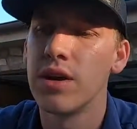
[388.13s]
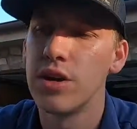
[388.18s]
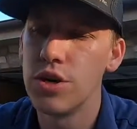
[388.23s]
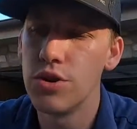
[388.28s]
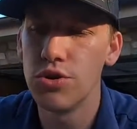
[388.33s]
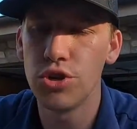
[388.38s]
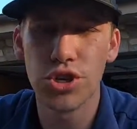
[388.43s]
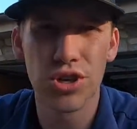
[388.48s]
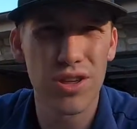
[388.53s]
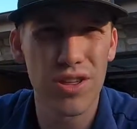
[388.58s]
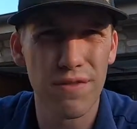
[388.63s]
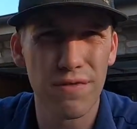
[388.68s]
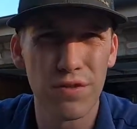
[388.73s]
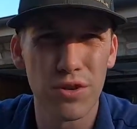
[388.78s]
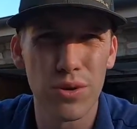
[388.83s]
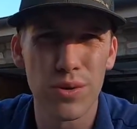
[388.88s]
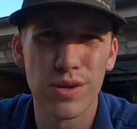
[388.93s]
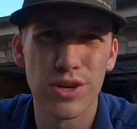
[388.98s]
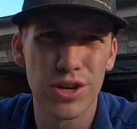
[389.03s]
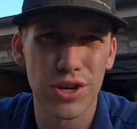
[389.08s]
Usually the
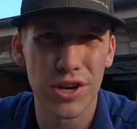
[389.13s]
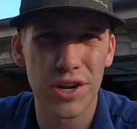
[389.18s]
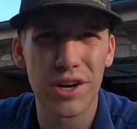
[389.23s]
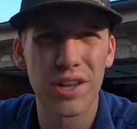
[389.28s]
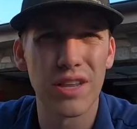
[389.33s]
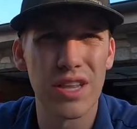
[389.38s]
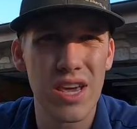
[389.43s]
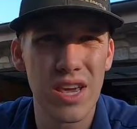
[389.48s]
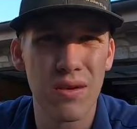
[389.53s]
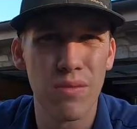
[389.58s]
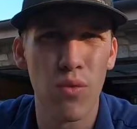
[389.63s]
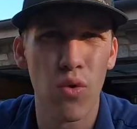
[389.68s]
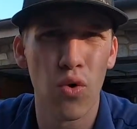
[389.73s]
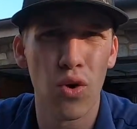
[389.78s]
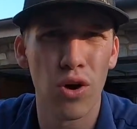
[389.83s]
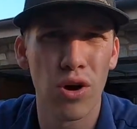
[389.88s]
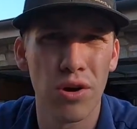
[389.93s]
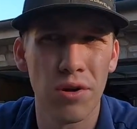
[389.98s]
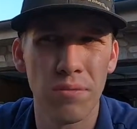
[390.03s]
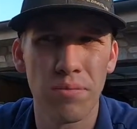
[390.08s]
fluids are going to leak
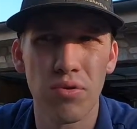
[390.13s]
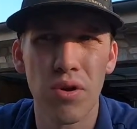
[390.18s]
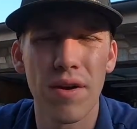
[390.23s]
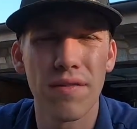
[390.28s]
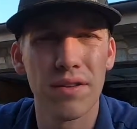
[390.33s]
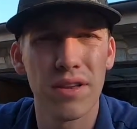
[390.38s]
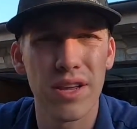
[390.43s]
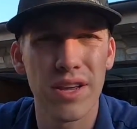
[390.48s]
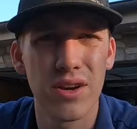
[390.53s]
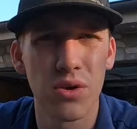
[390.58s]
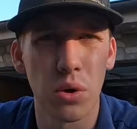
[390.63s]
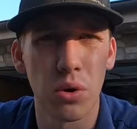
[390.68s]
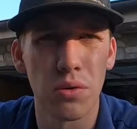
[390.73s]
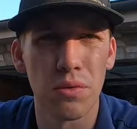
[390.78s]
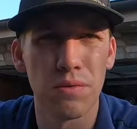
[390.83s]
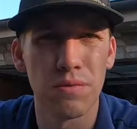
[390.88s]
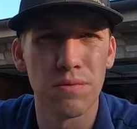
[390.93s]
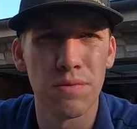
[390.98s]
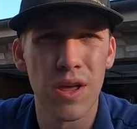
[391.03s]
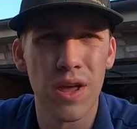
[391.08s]
more prevalent,
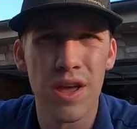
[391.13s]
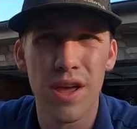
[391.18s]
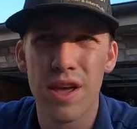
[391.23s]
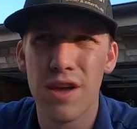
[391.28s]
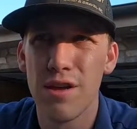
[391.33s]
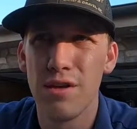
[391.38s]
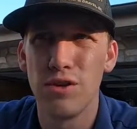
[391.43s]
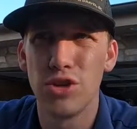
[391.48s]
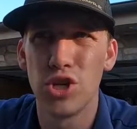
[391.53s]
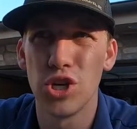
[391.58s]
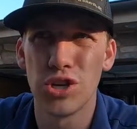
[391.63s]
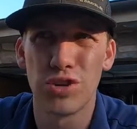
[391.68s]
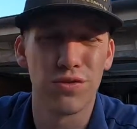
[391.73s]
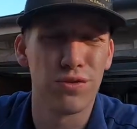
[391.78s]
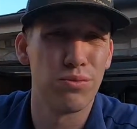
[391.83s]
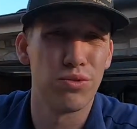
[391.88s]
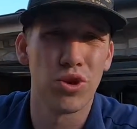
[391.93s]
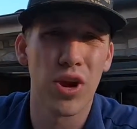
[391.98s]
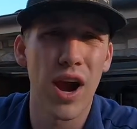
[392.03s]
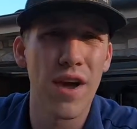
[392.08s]
or just
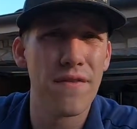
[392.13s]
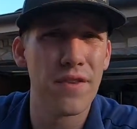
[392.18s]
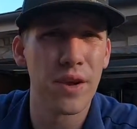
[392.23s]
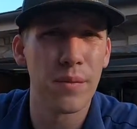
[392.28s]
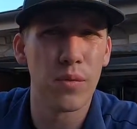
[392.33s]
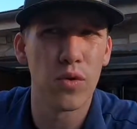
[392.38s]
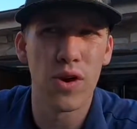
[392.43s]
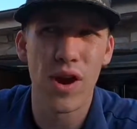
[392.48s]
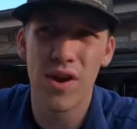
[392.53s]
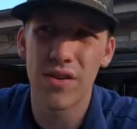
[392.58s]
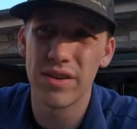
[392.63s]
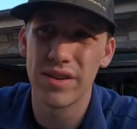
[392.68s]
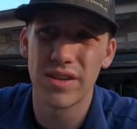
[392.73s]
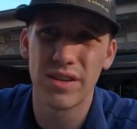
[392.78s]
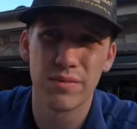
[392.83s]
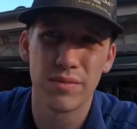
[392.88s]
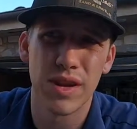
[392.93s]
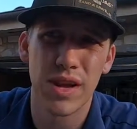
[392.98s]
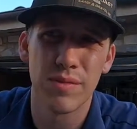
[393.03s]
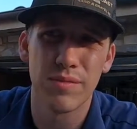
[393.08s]
from driving them around, and
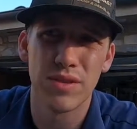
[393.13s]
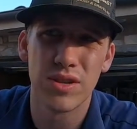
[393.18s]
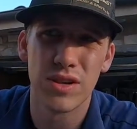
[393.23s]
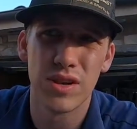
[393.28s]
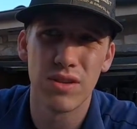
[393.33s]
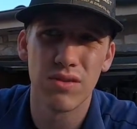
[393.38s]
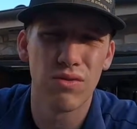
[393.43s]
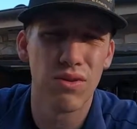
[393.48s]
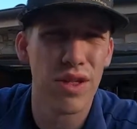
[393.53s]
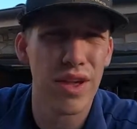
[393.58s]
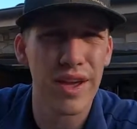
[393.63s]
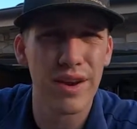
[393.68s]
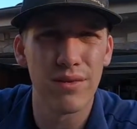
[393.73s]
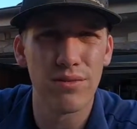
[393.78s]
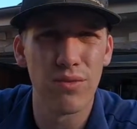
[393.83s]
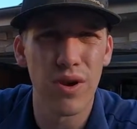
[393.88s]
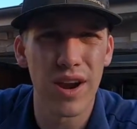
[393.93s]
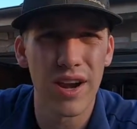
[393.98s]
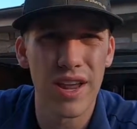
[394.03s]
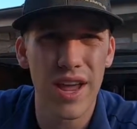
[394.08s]
sometimes the late
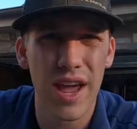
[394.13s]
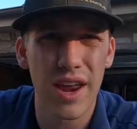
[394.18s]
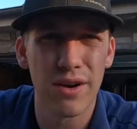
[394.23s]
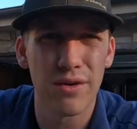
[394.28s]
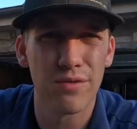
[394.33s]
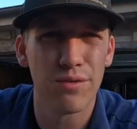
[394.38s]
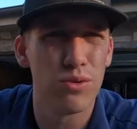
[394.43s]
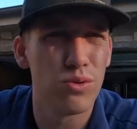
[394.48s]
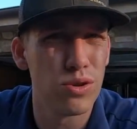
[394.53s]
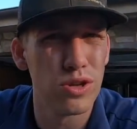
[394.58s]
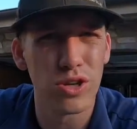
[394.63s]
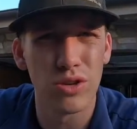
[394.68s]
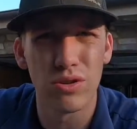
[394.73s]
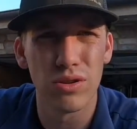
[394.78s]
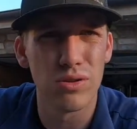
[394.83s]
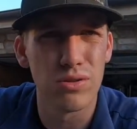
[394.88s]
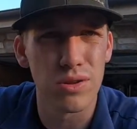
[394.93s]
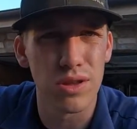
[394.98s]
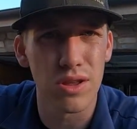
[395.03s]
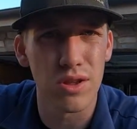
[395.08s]
radiator fluid, you'll
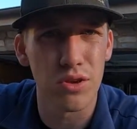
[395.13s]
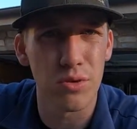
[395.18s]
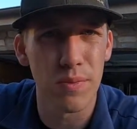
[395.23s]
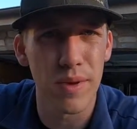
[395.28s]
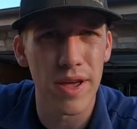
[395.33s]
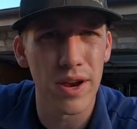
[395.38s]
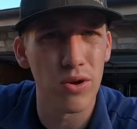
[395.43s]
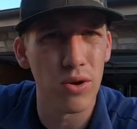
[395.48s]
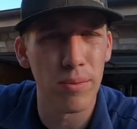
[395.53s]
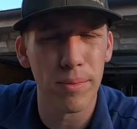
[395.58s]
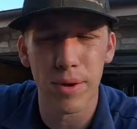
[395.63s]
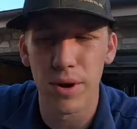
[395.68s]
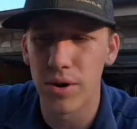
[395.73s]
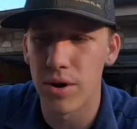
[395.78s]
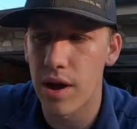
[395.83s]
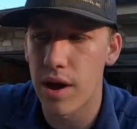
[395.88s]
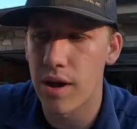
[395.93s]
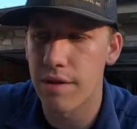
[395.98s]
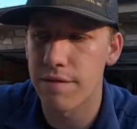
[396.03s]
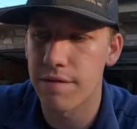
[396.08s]
lose a little bit, it'll
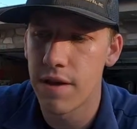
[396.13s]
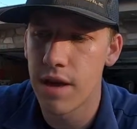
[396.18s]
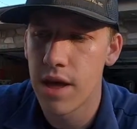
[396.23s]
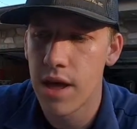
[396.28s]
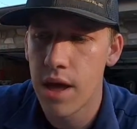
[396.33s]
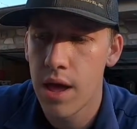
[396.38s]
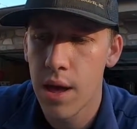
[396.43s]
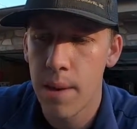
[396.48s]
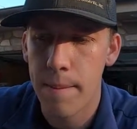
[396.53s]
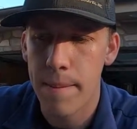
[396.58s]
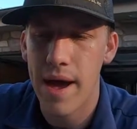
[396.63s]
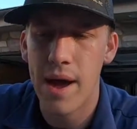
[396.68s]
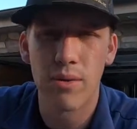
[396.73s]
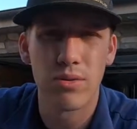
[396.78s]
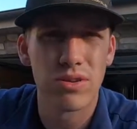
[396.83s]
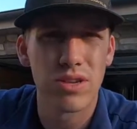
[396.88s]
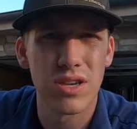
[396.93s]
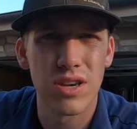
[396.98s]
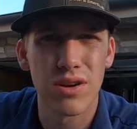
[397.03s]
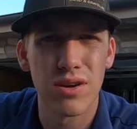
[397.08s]
burn off.
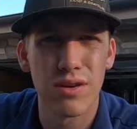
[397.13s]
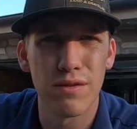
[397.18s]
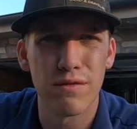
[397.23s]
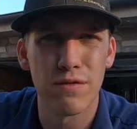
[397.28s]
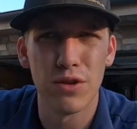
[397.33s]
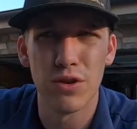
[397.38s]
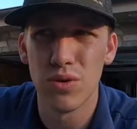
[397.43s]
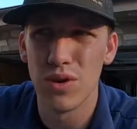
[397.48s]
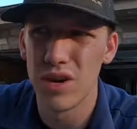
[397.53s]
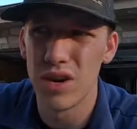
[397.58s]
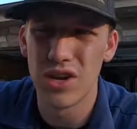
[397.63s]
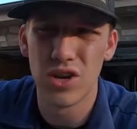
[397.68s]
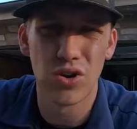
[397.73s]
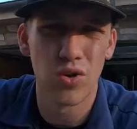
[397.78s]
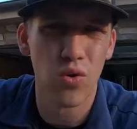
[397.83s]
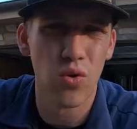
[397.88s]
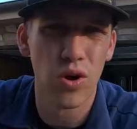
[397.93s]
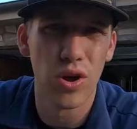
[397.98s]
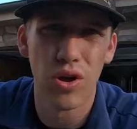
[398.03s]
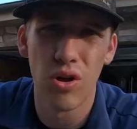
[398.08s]
Power steering fluid and
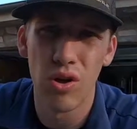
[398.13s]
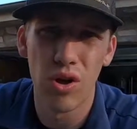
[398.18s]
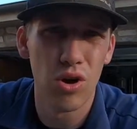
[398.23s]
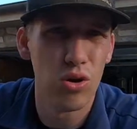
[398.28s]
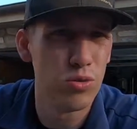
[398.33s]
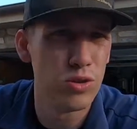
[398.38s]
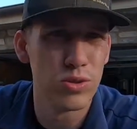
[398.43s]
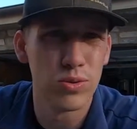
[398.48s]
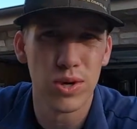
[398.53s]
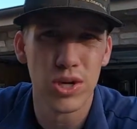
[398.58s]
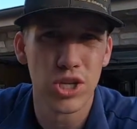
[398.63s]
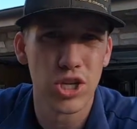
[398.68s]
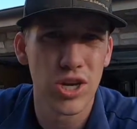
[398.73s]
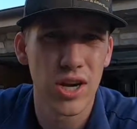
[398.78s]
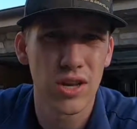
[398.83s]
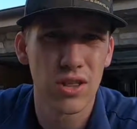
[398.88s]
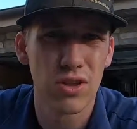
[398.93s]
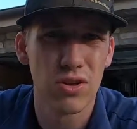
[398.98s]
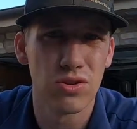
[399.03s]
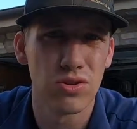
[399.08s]
your oil. Always want to
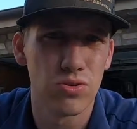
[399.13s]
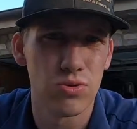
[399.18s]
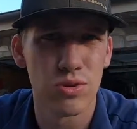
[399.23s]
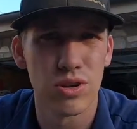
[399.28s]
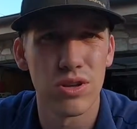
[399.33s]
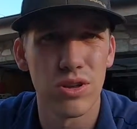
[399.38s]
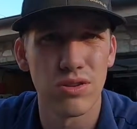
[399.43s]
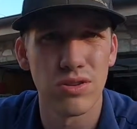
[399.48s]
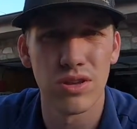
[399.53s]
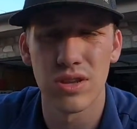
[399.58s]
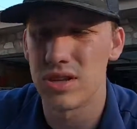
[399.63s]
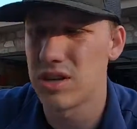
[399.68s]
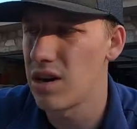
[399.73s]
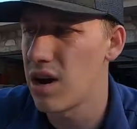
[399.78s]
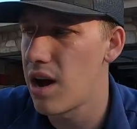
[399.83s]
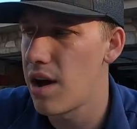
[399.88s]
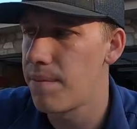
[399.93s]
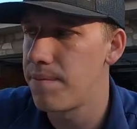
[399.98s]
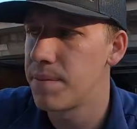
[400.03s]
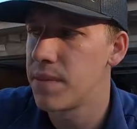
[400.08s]
check those three, those at the
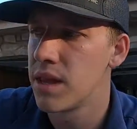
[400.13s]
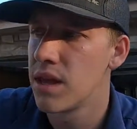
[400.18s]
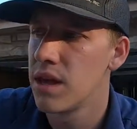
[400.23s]
top.